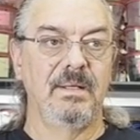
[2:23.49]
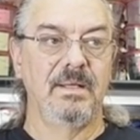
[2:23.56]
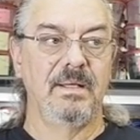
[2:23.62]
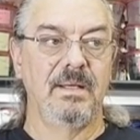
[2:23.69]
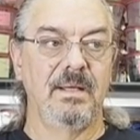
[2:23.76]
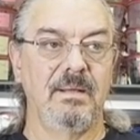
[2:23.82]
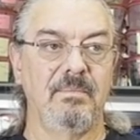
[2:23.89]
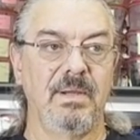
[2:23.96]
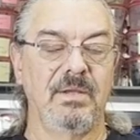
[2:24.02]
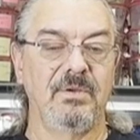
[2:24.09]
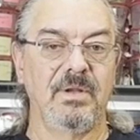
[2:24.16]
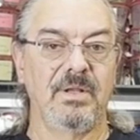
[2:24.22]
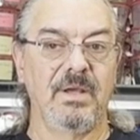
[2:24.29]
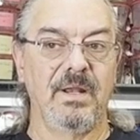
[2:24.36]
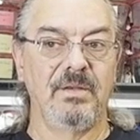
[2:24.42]
Um, I
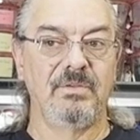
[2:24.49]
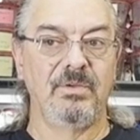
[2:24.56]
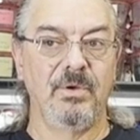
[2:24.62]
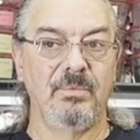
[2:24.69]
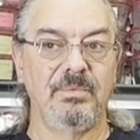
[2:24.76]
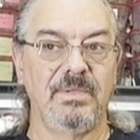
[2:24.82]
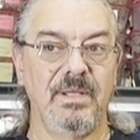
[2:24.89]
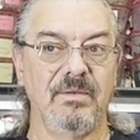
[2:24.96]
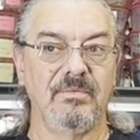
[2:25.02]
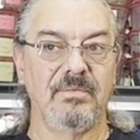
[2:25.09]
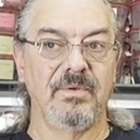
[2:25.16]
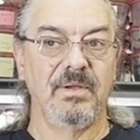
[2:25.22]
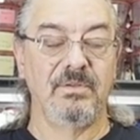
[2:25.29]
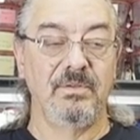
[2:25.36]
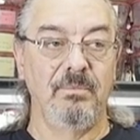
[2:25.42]
could have got a dome tent.
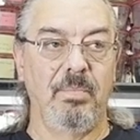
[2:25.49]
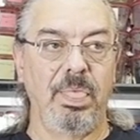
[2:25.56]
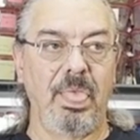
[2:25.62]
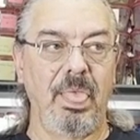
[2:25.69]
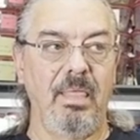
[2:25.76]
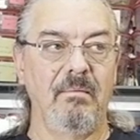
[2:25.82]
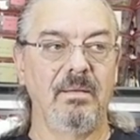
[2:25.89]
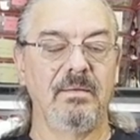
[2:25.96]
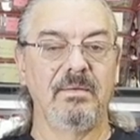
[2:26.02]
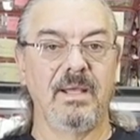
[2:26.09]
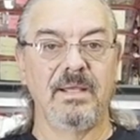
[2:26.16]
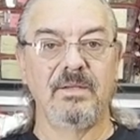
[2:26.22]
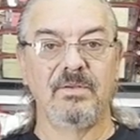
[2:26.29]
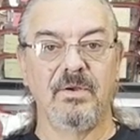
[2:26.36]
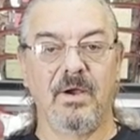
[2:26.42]
A,
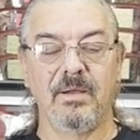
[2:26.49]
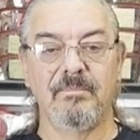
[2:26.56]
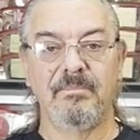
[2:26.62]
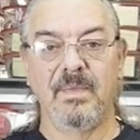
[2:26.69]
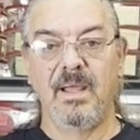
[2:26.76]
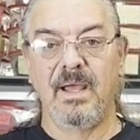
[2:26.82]
I can talk.